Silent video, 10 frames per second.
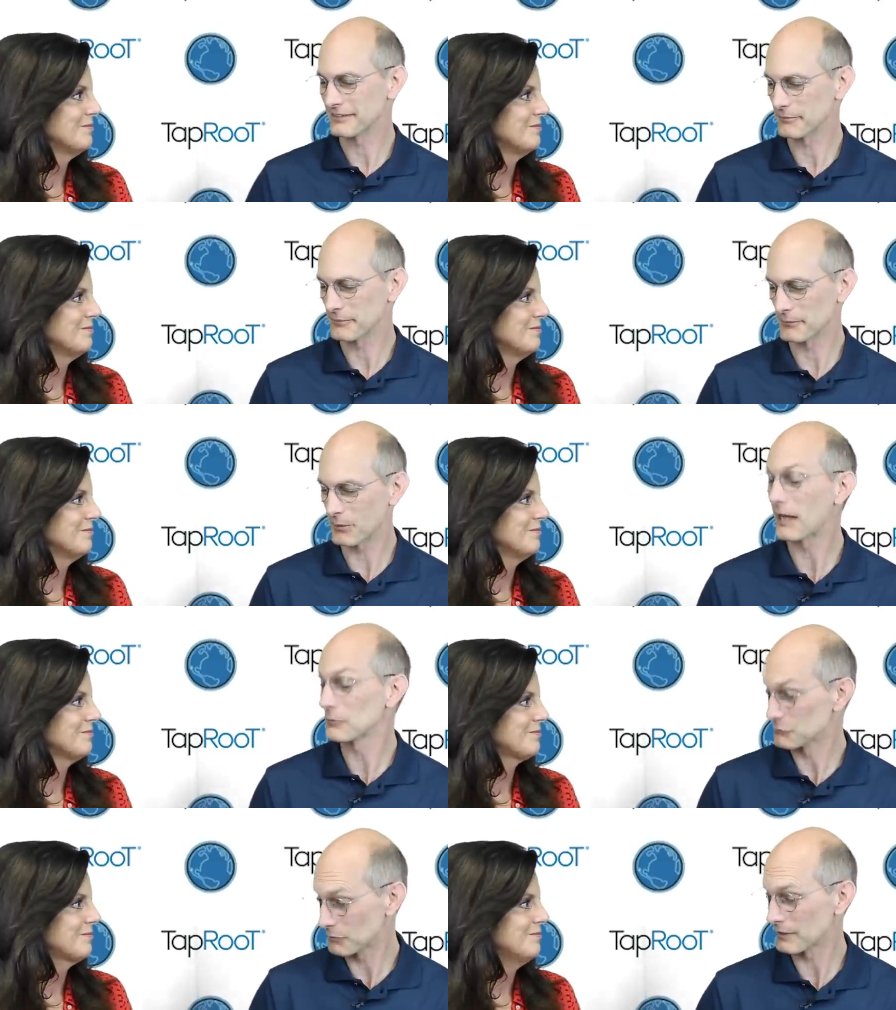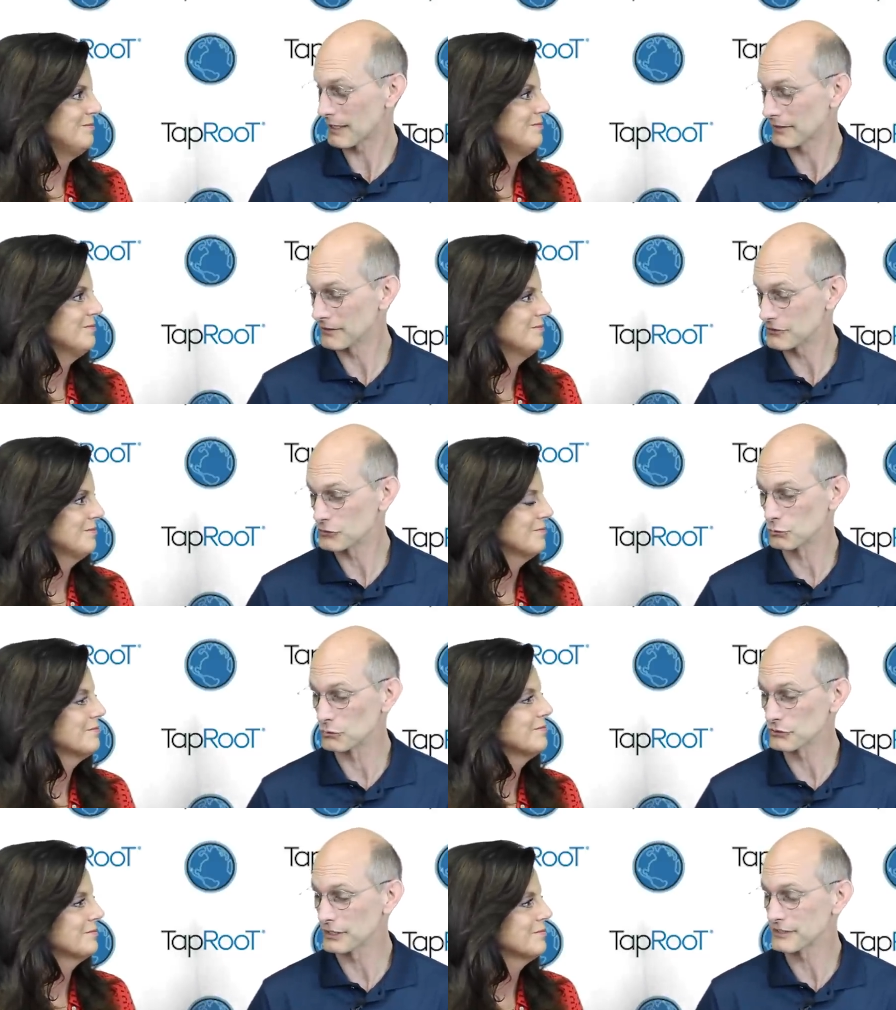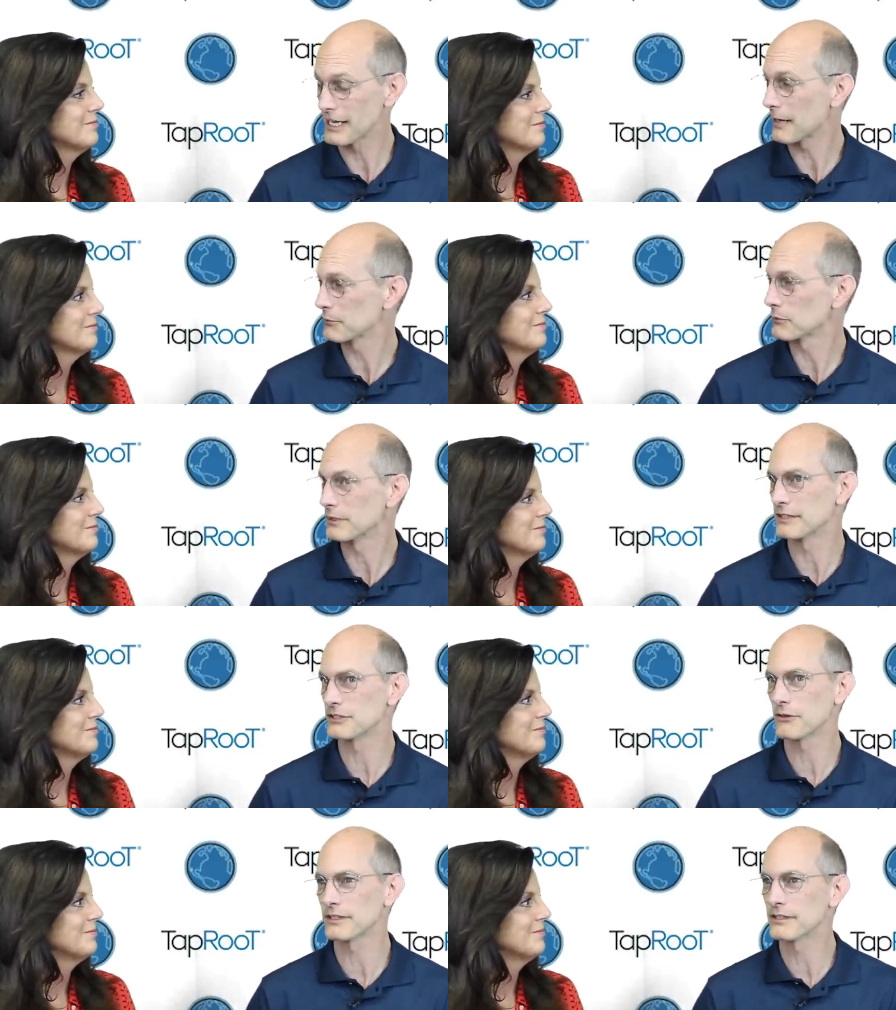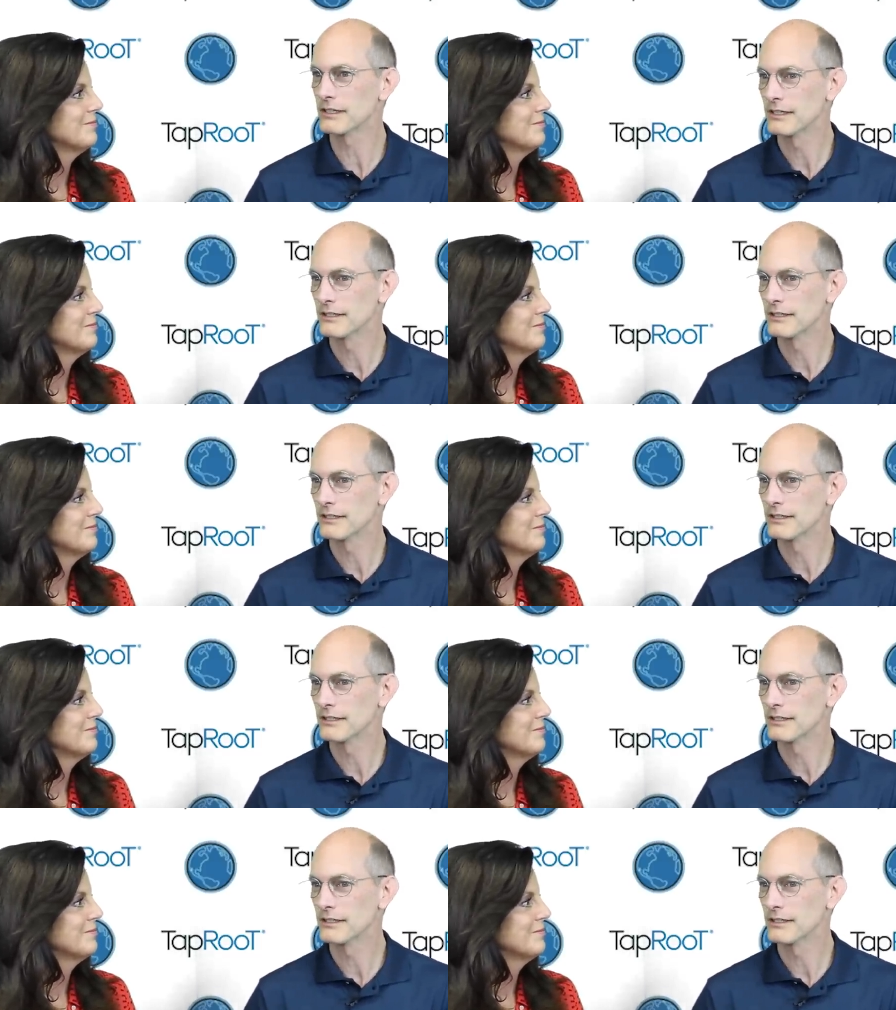Speaker 1: the, the problems with a lot of these tools. And Taproot has already,